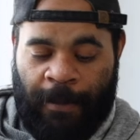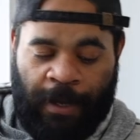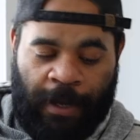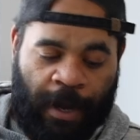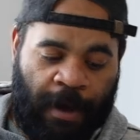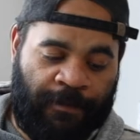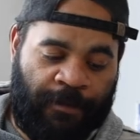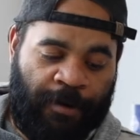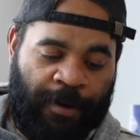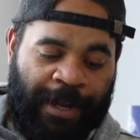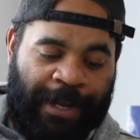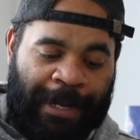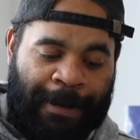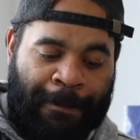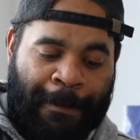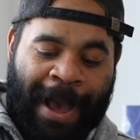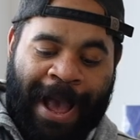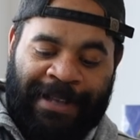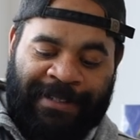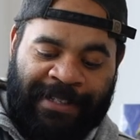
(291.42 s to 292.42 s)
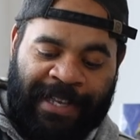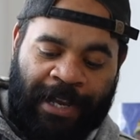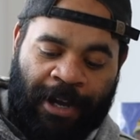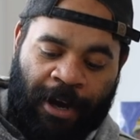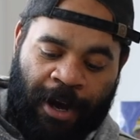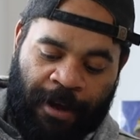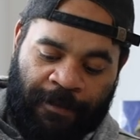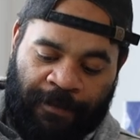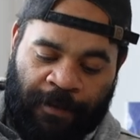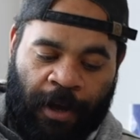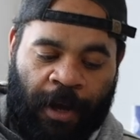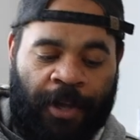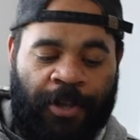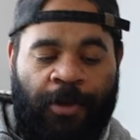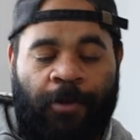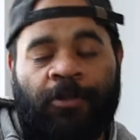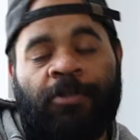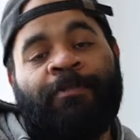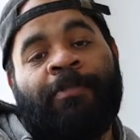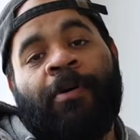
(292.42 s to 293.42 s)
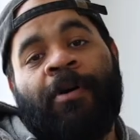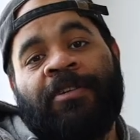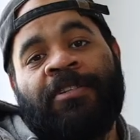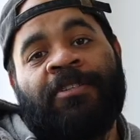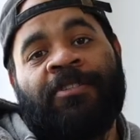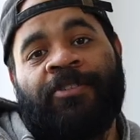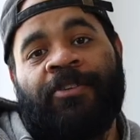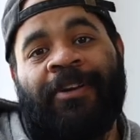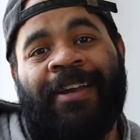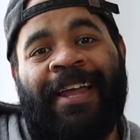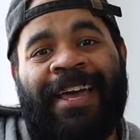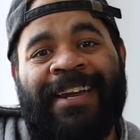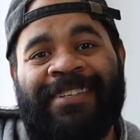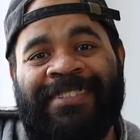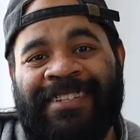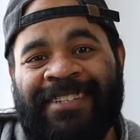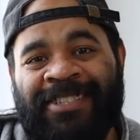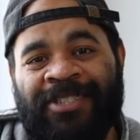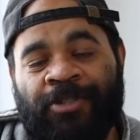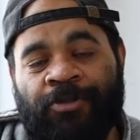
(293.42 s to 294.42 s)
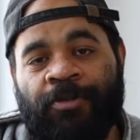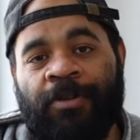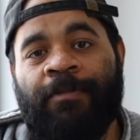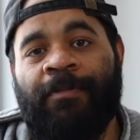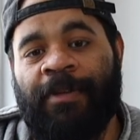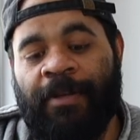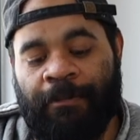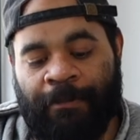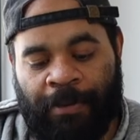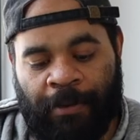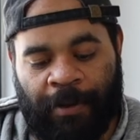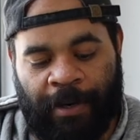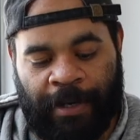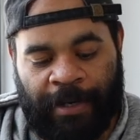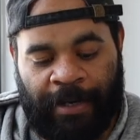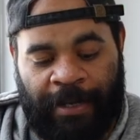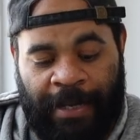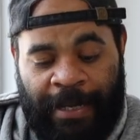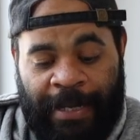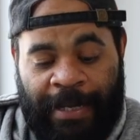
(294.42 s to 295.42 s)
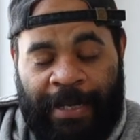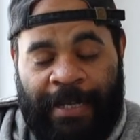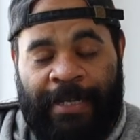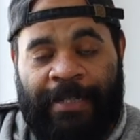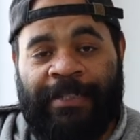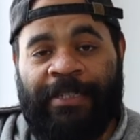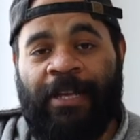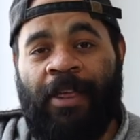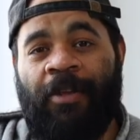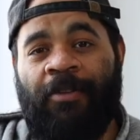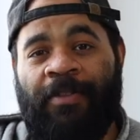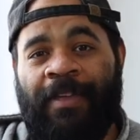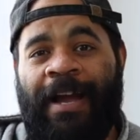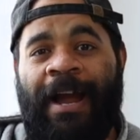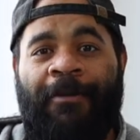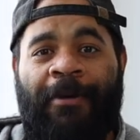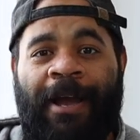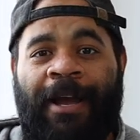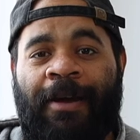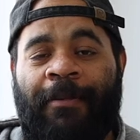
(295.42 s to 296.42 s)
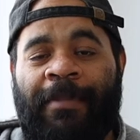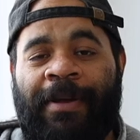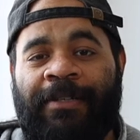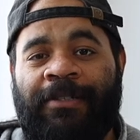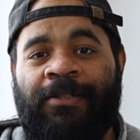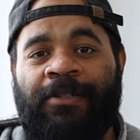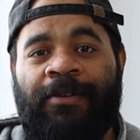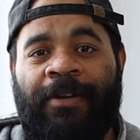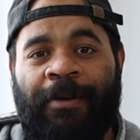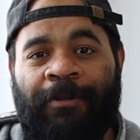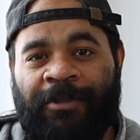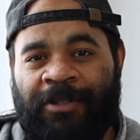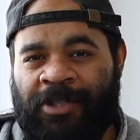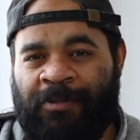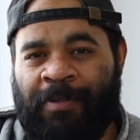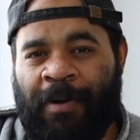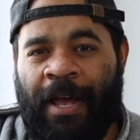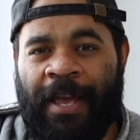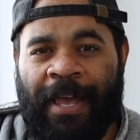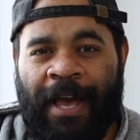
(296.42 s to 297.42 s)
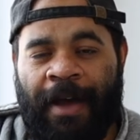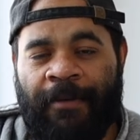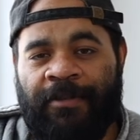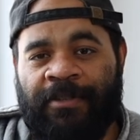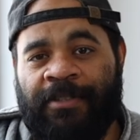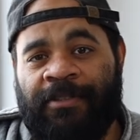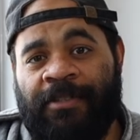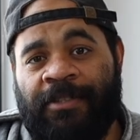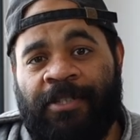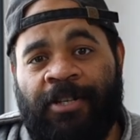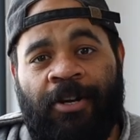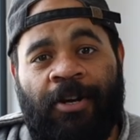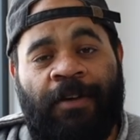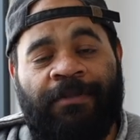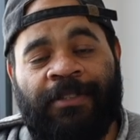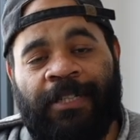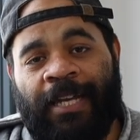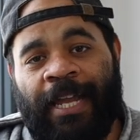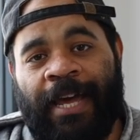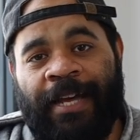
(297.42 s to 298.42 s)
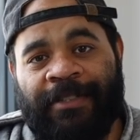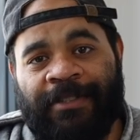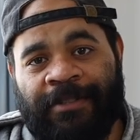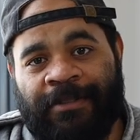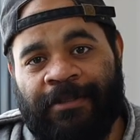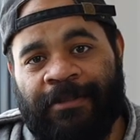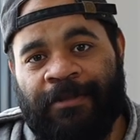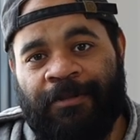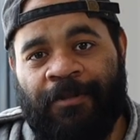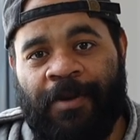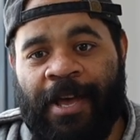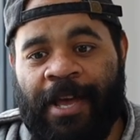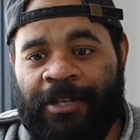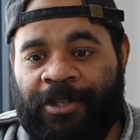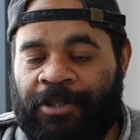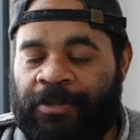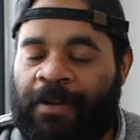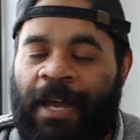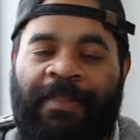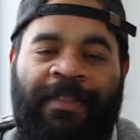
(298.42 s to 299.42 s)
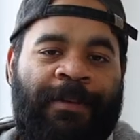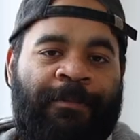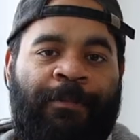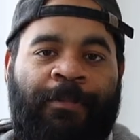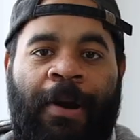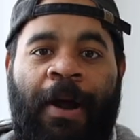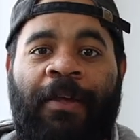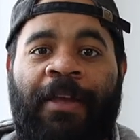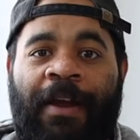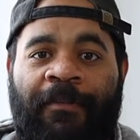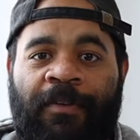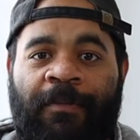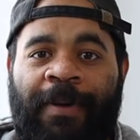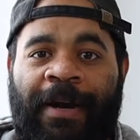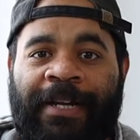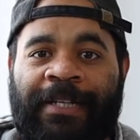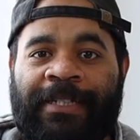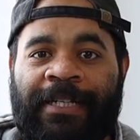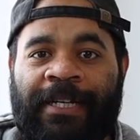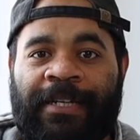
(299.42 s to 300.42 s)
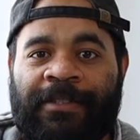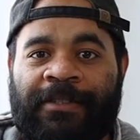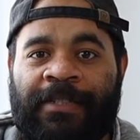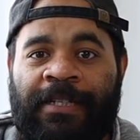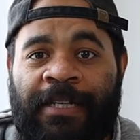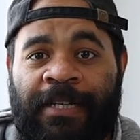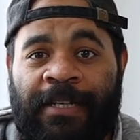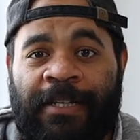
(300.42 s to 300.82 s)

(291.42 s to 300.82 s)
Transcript: covering and masking off unused portions of your light is extremely important. The other thing I recommend doing, which is probably obvious, is to turn off the lights. which I think probably everybody does.